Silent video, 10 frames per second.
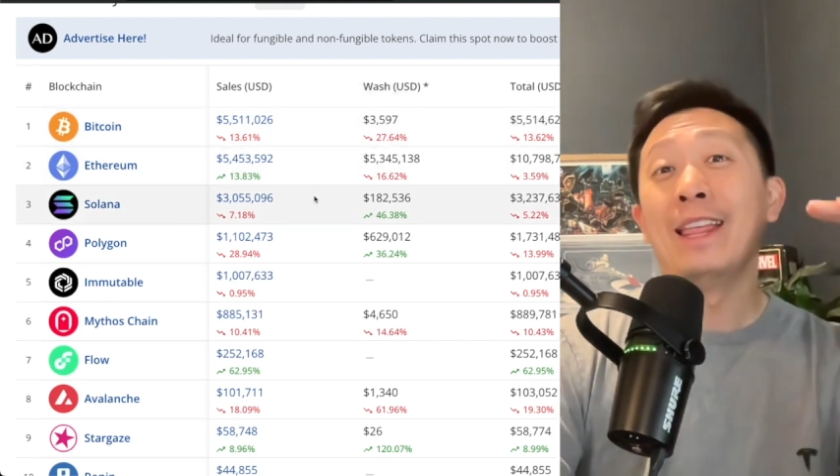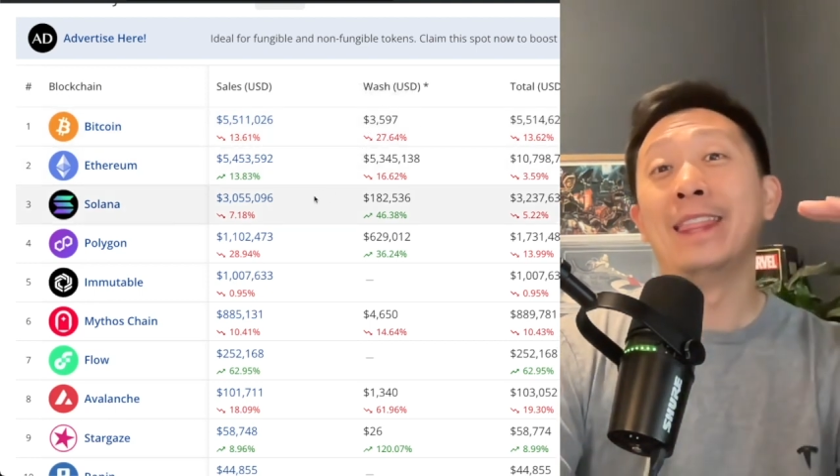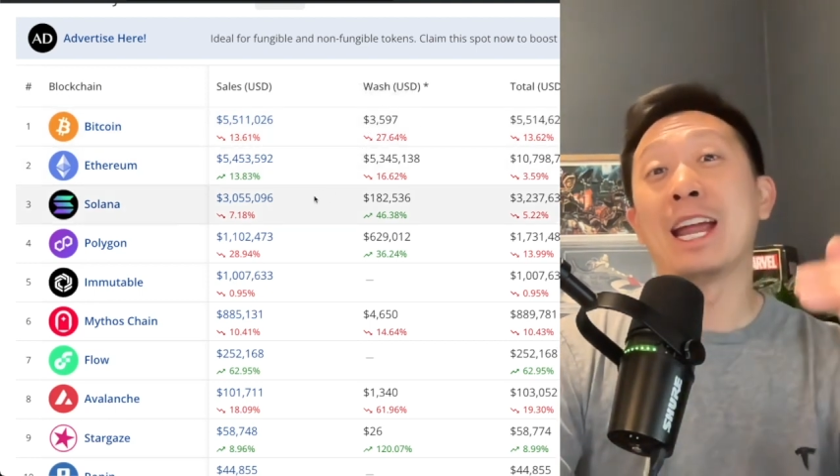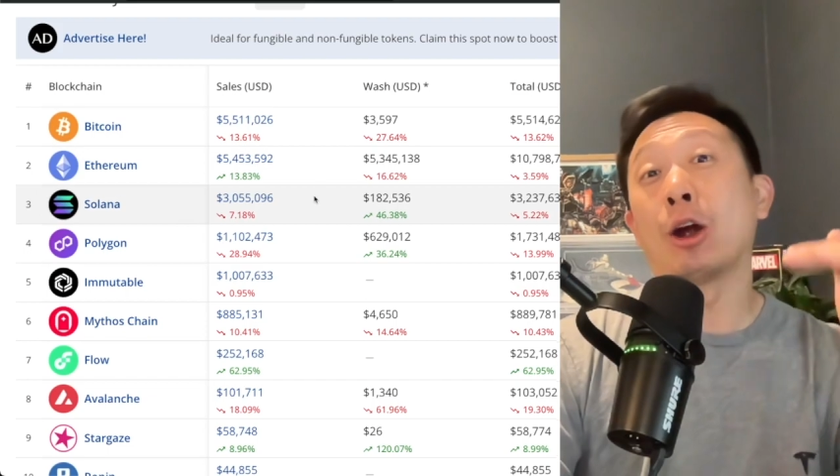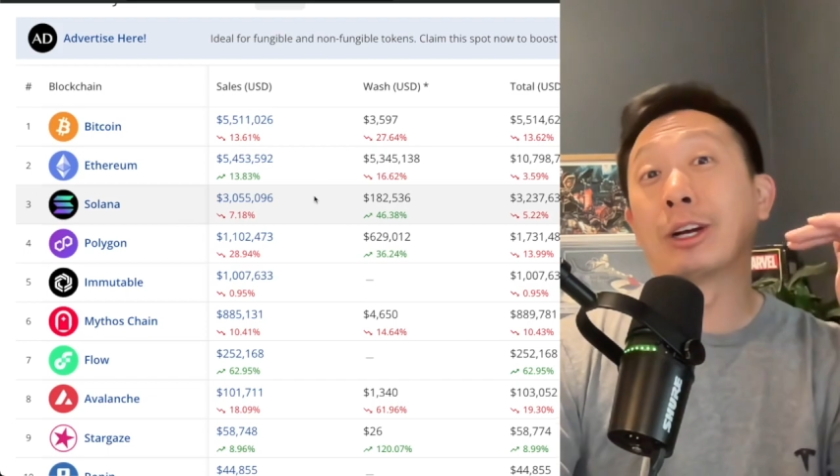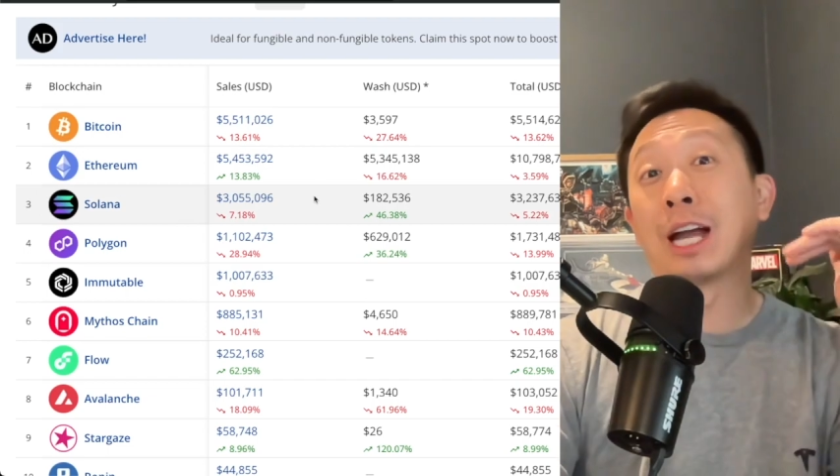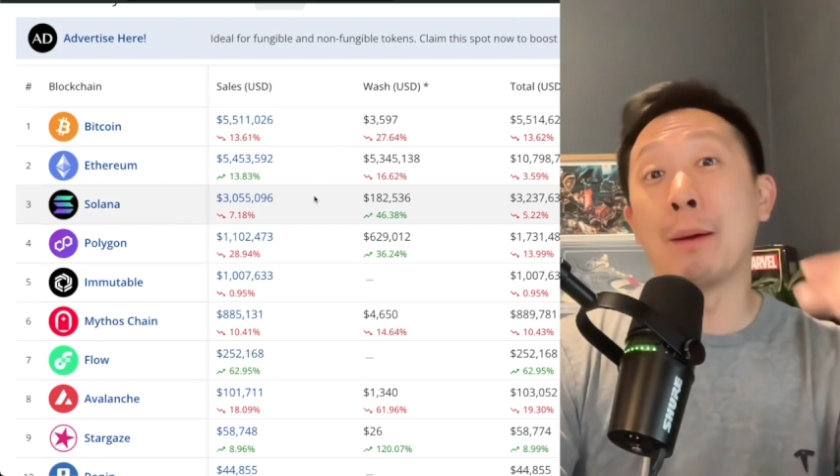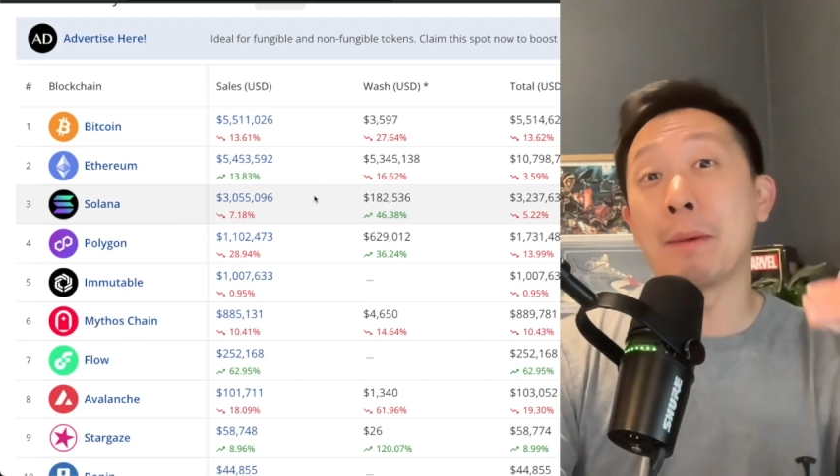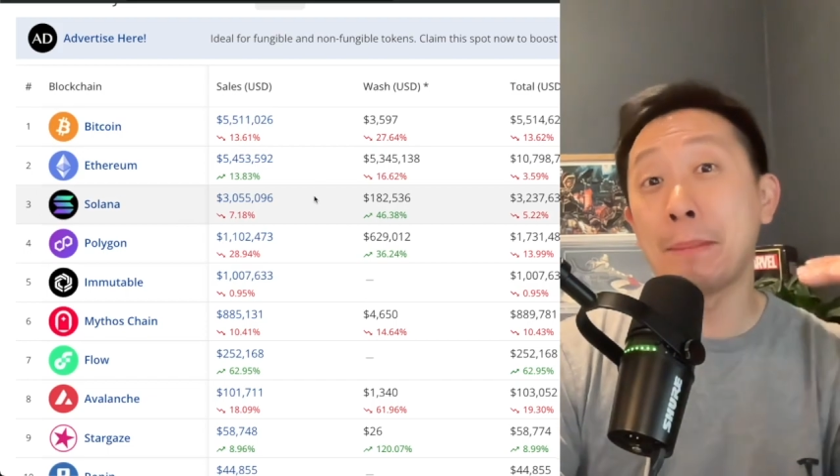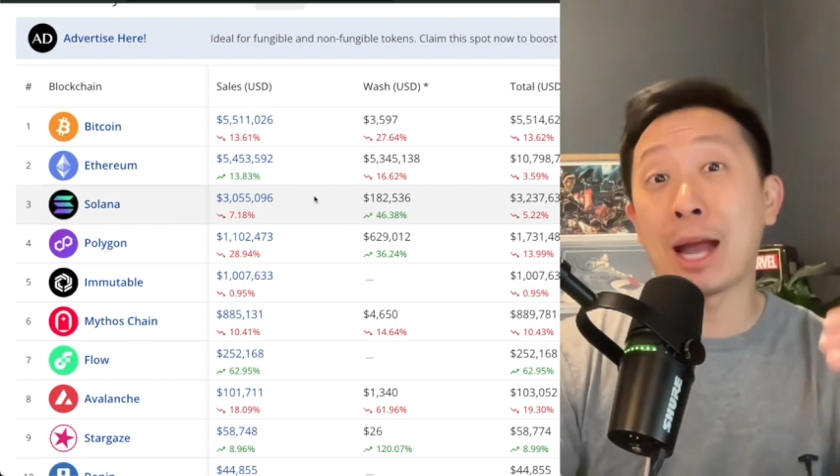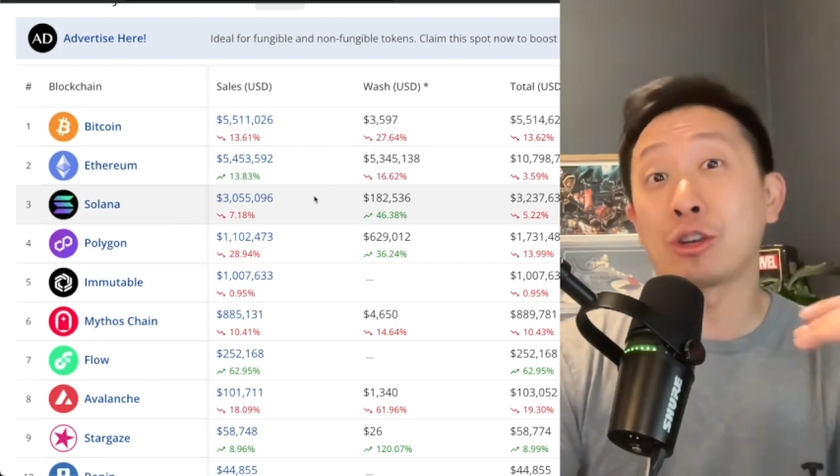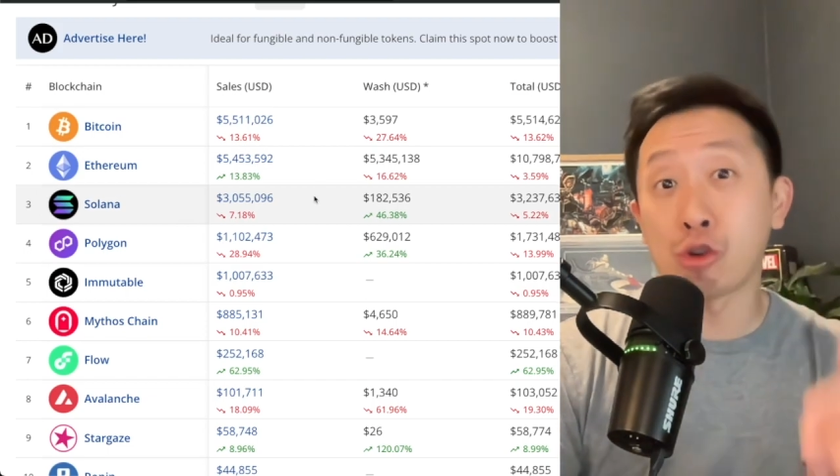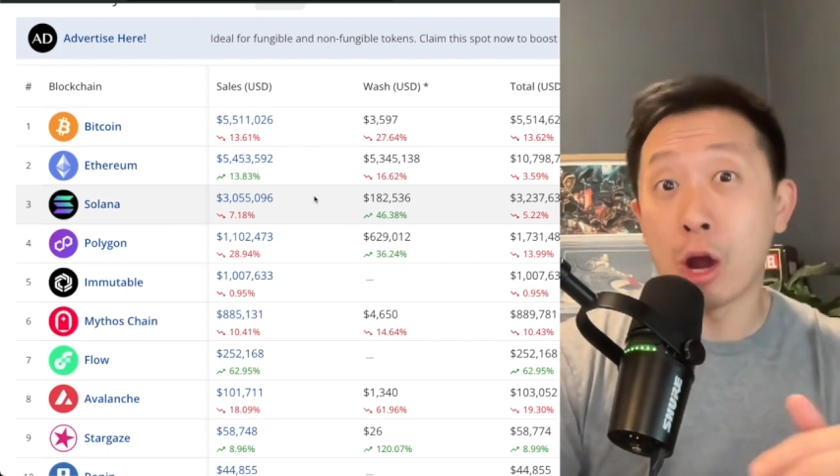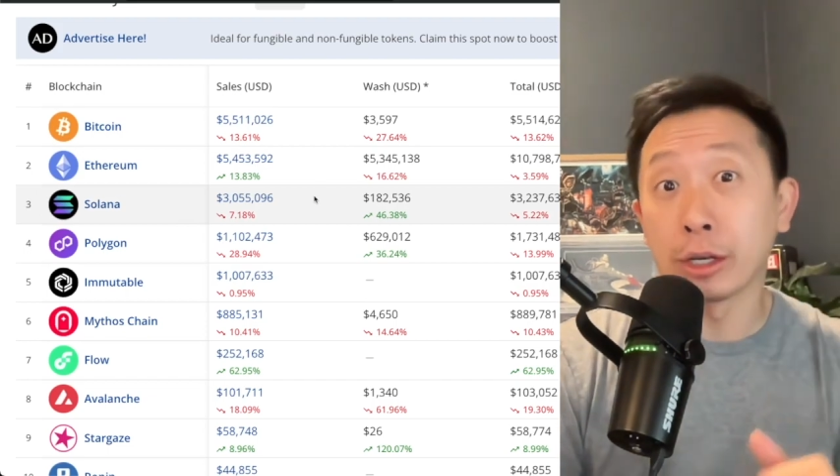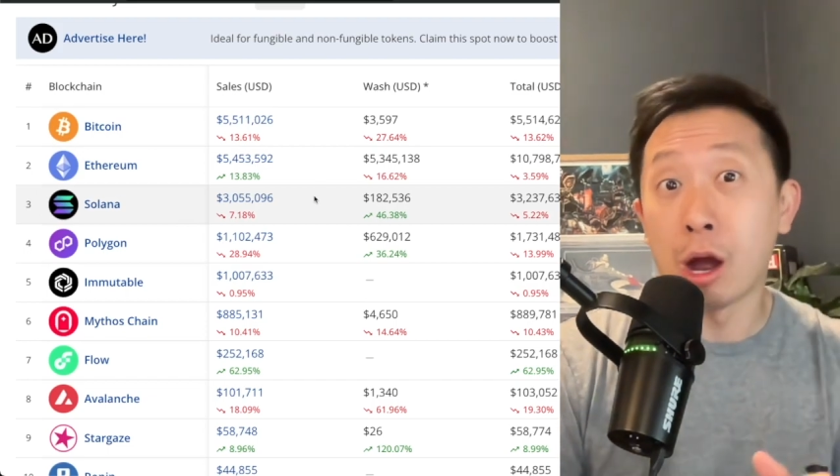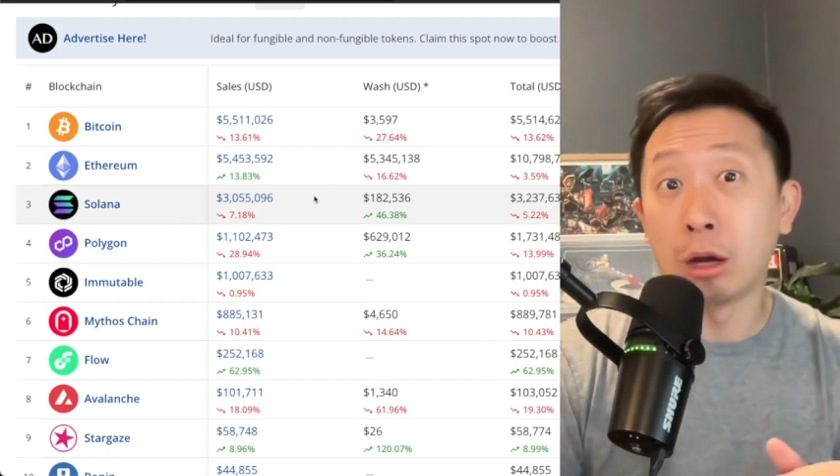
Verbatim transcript: They are coming back strong, y'all.